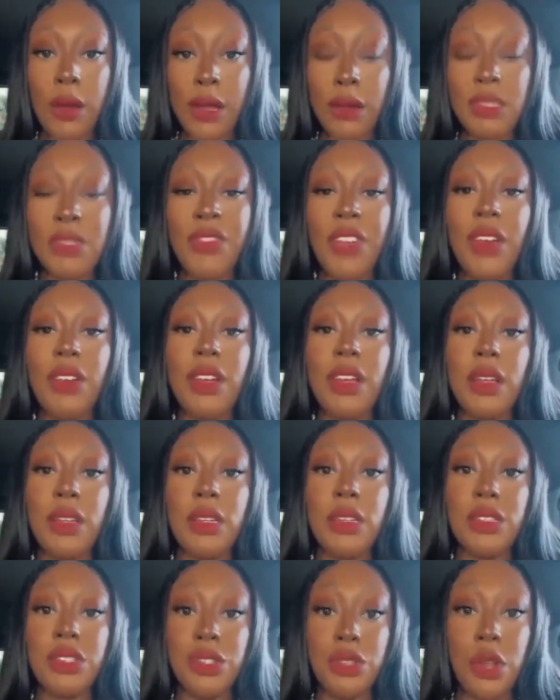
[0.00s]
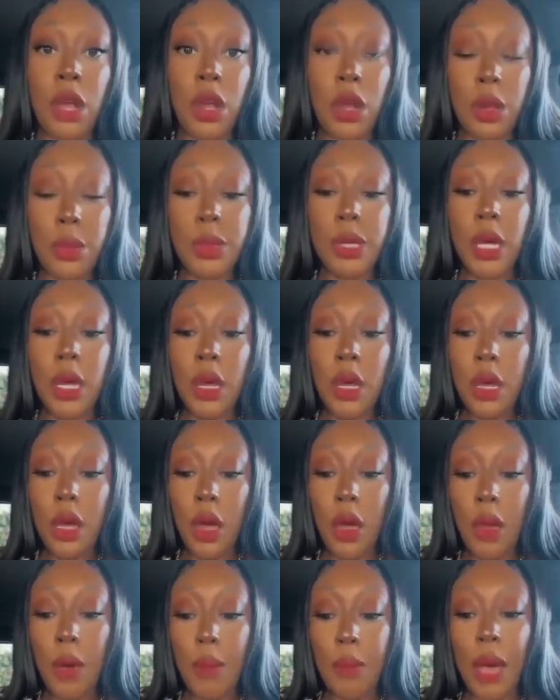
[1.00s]
and I was very disturbed
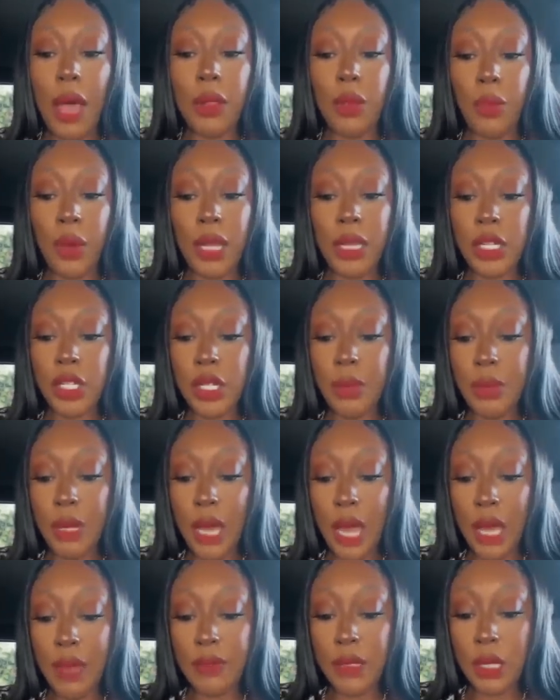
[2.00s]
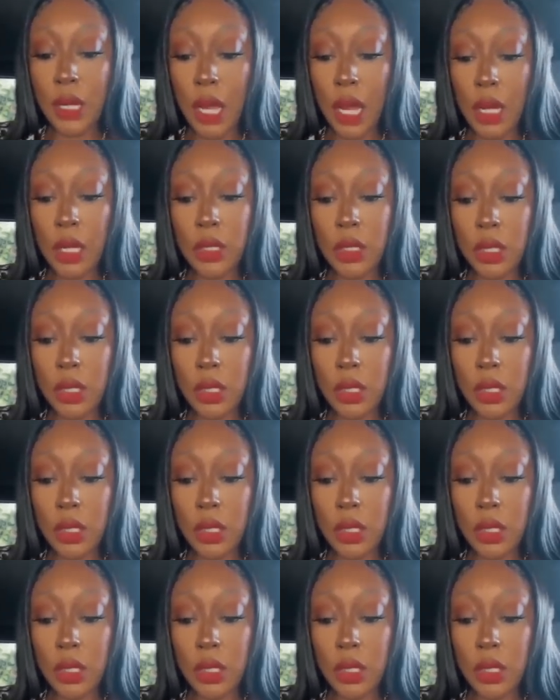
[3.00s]
by the way that she behaved today,